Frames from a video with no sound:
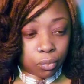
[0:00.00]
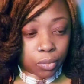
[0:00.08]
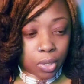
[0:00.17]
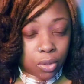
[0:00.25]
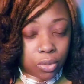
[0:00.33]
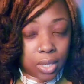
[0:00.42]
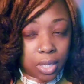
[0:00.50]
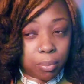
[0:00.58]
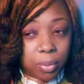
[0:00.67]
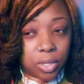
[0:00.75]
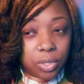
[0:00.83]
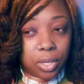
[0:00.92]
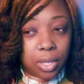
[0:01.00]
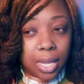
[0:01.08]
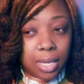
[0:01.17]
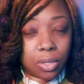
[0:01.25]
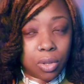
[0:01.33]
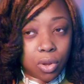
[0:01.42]
I heard take a picture, it
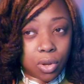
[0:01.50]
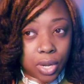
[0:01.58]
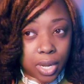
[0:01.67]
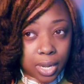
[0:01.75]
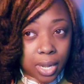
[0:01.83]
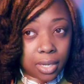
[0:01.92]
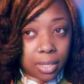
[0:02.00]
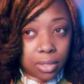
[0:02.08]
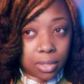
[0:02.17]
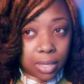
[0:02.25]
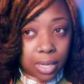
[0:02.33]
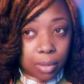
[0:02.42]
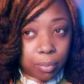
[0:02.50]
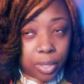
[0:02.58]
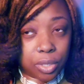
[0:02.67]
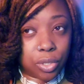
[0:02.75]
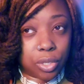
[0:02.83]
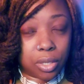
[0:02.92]
lasts longer. It kind of looked like a
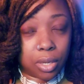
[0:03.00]
picture,